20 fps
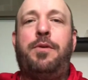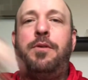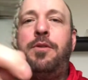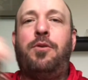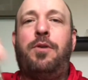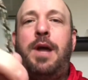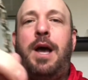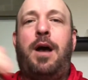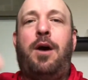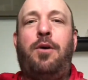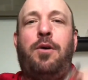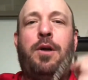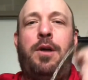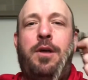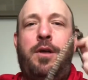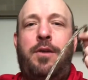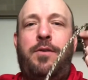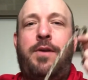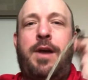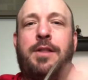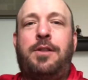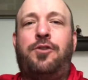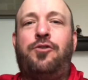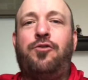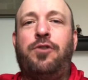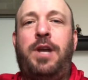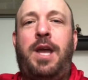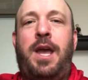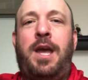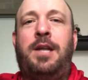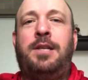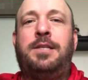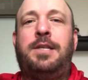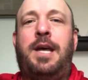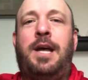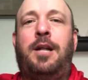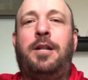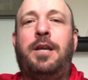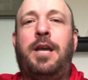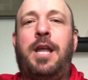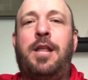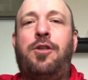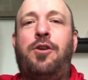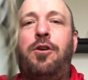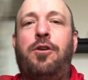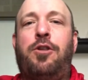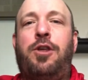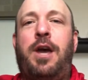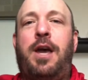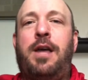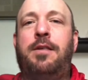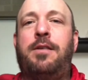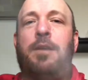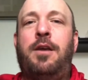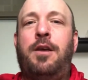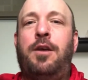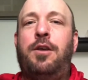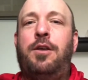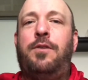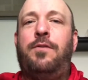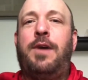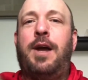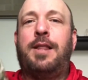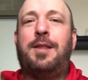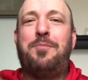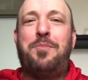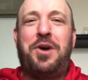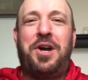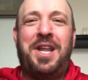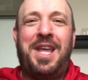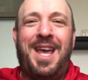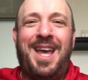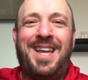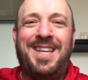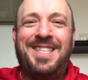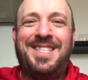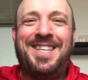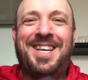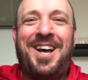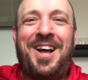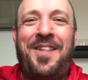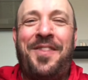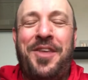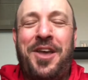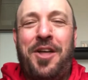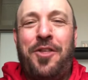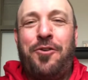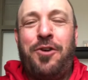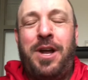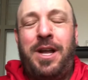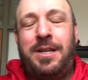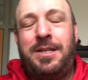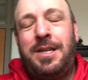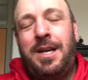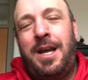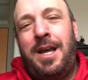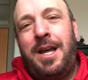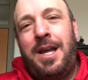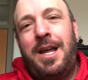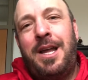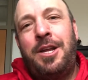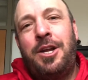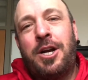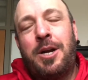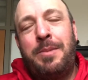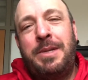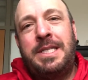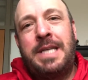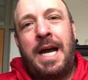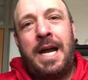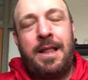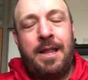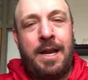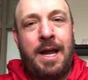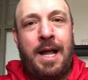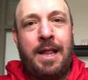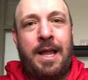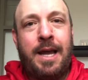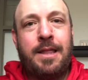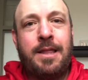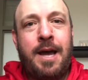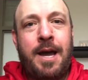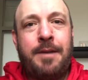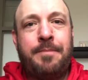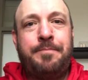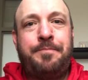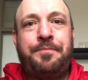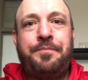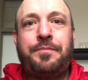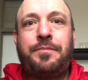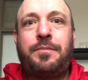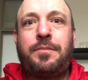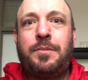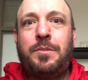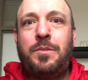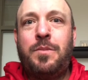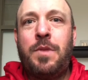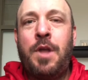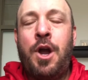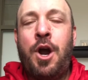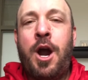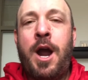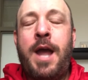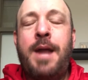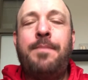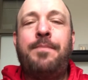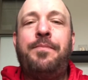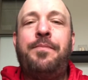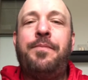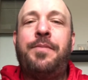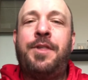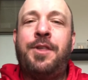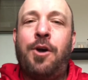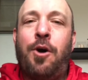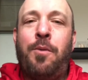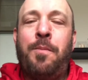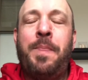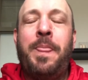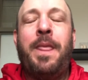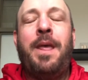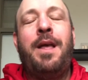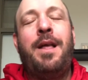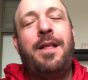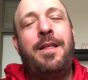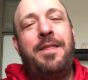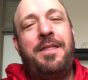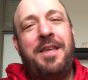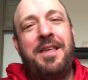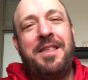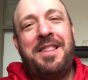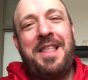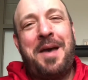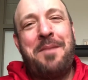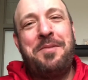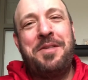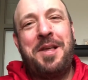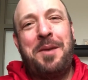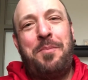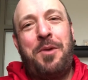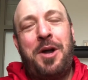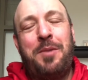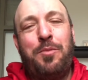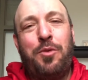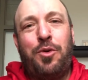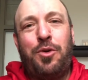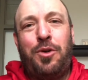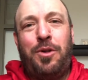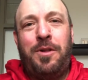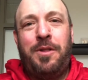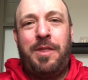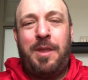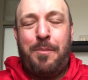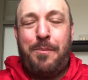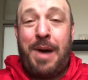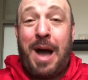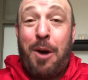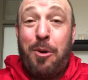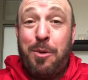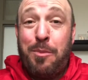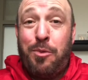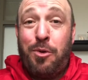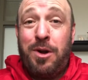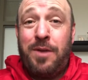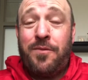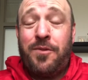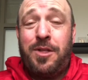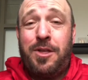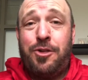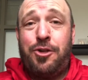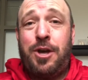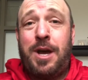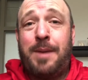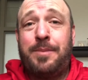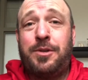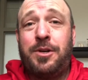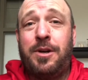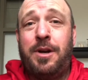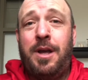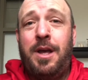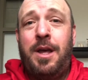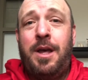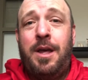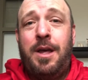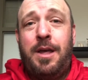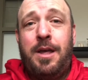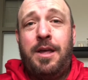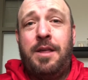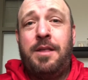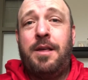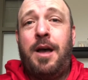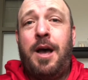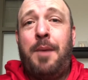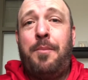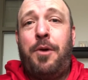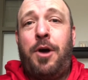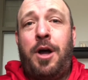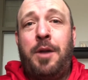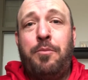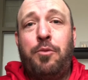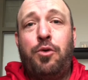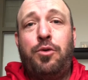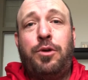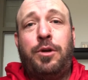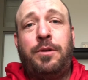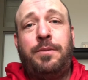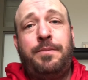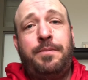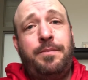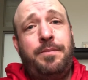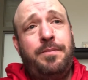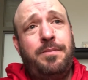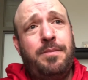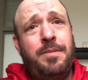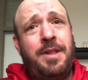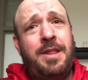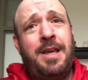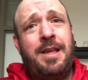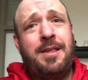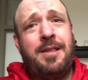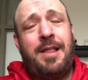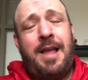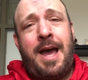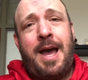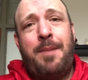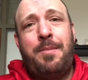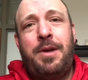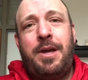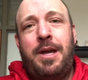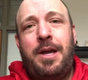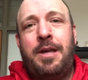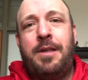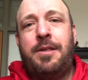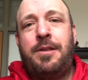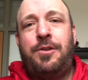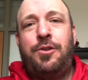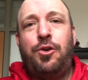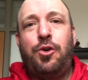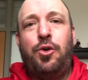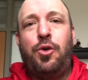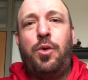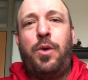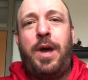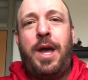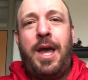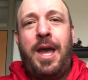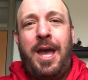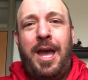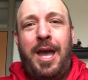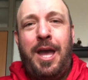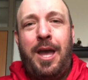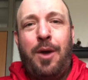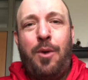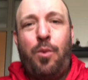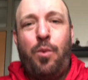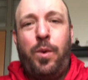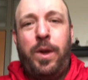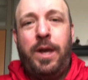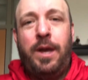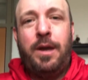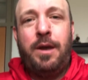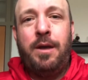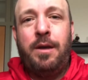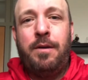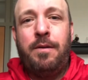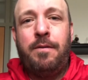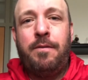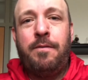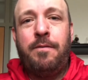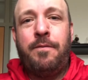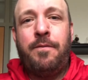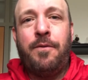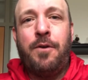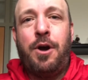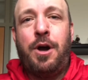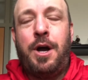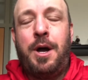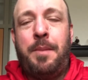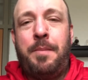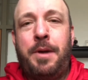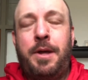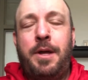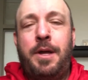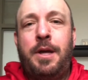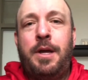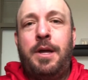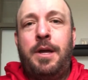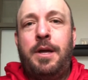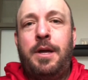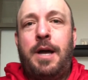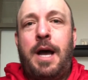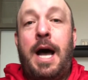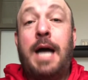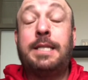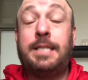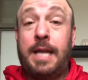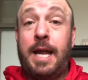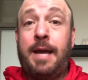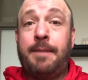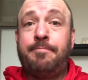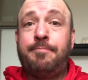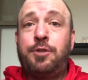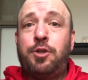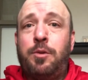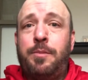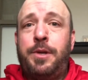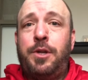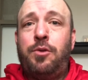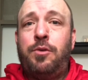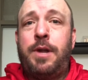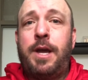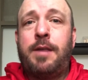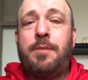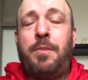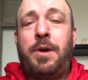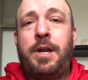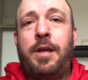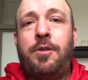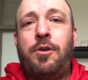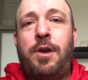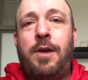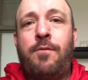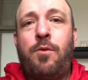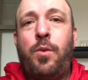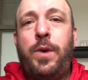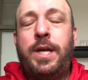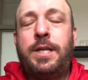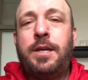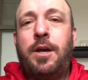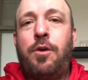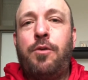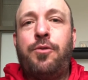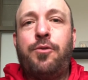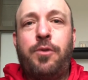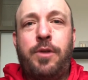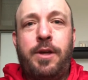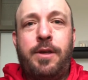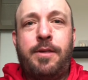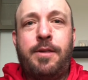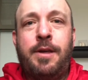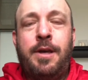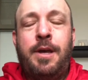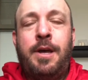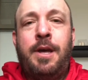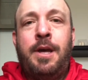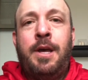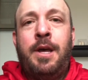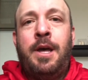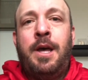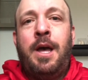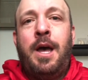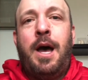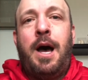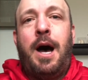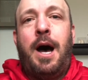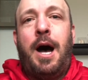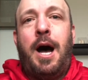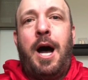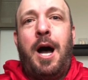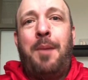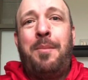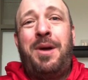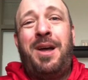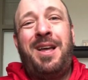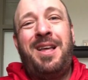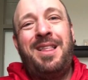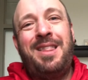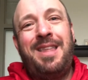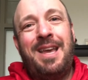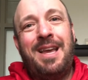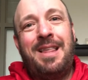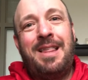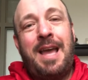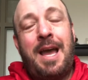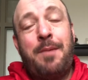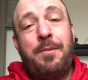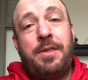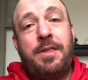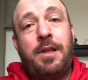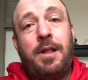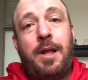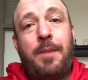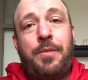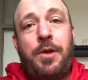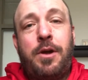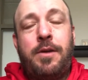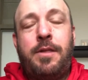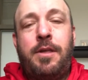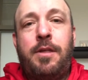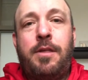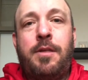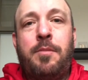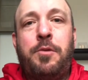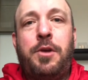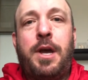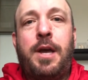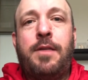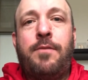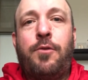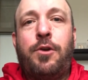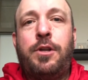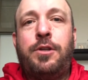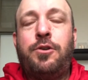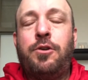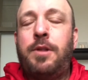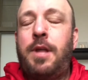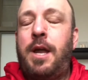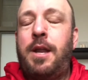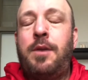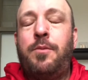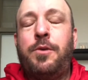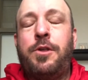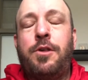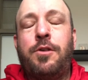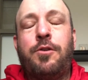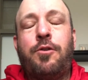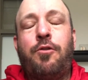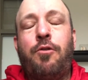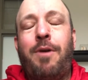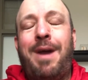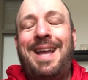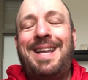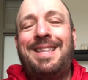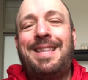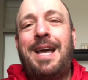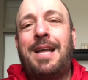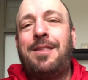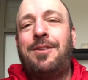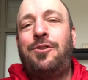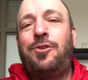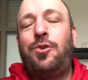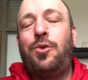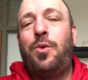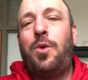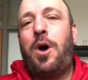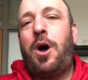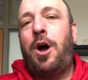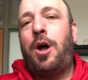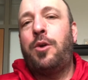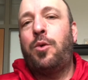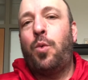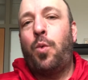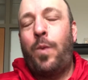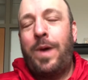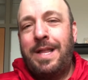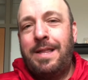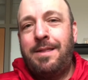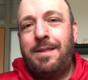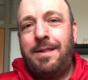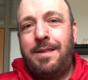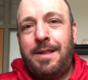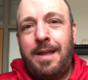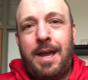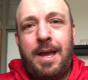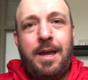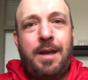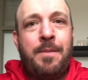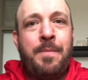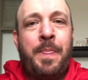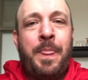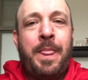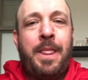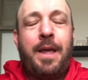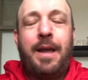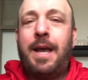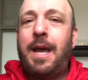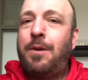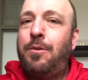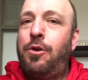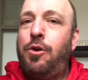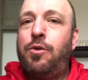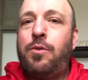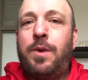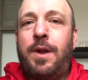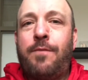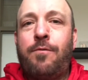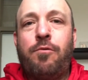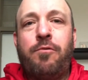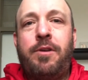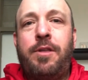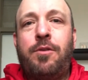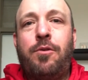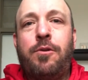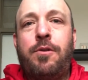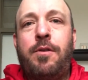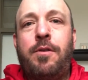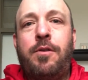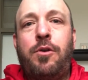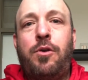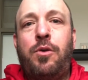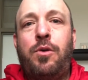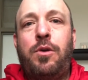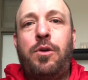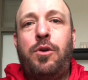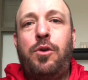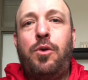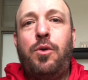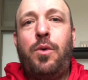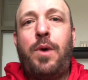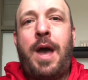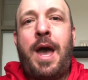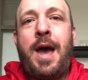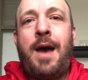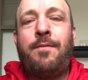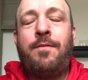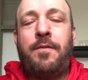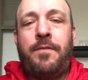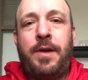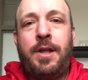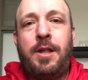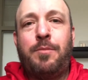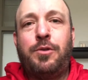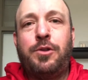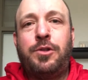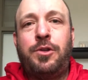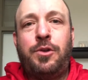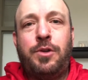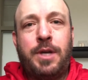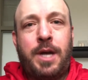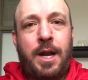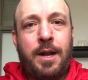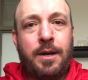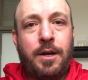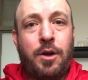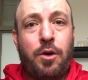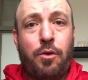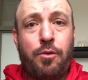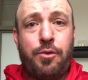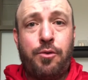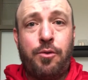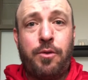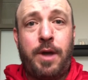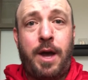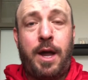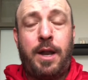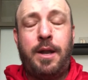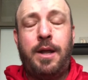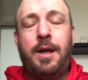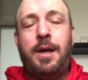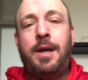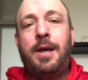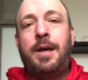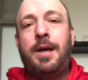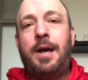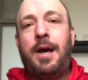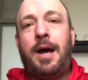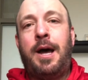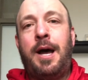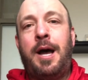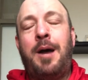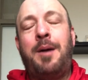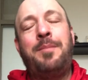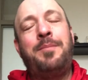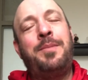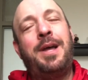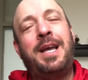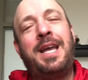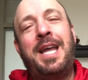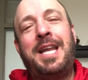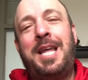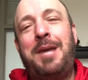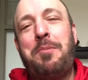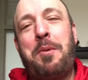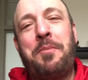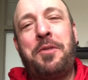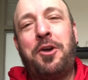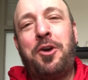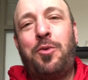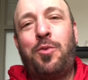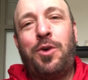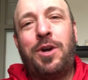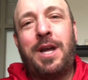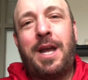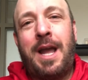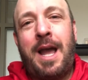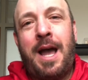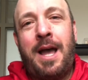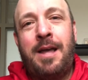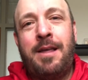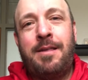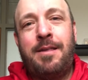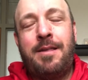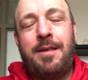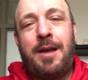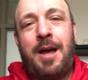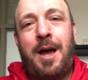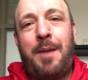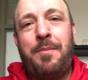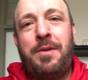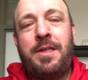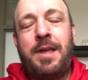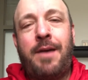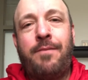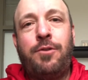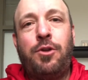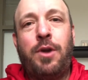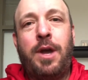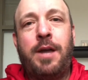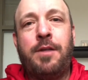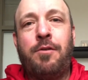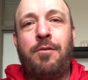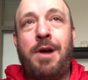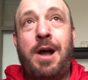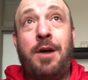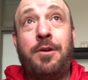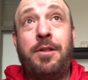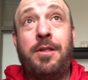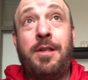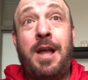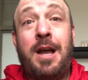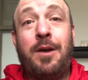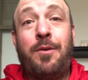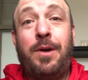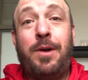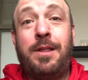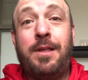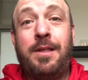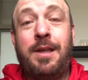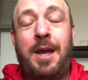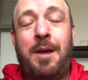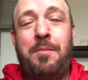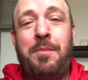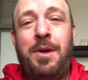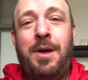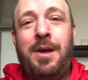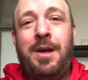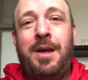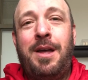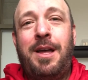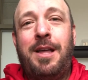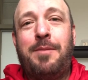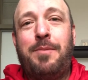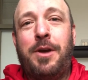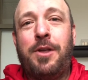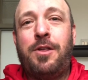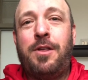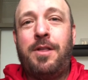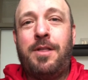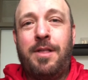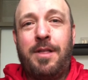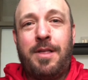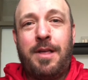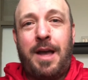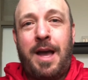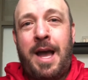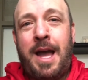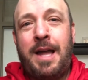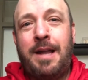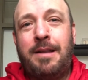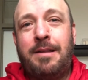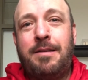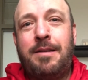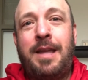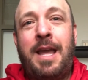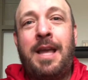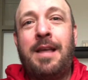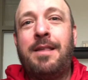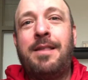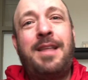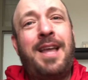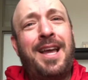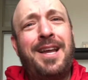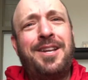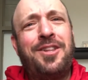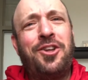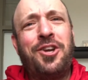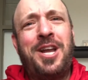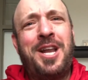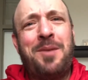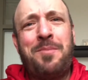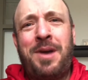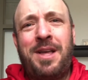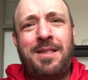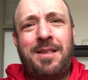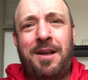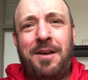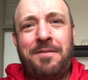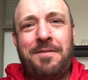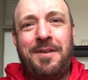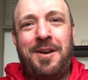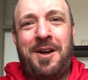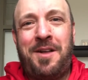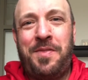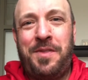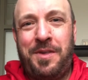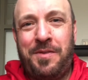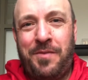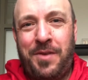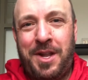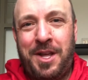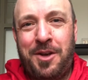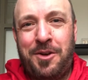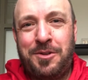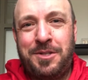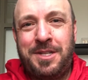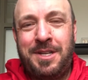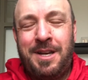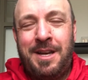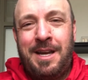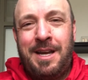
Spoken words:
So now you've got the tree end held against your chest, you've got the bunny end on the other end, and you're going to be tying the knot like that. All right, so this lab is up on Moodle. The PowerPoint for this chapter is up on Moodle. This lab is due a week from today, so it'll be due next Monday. So you have a week to go through this. The exam is still up there. I see some of you guys have already turned that in, which is great. That's due on Wednesday. Again, use whatever resources you have available to you to kind of go through that. Again, keep up the good work, guys. Miss having you guys around. It's not quite the same, especially since I can't stand looking at myself on these videos.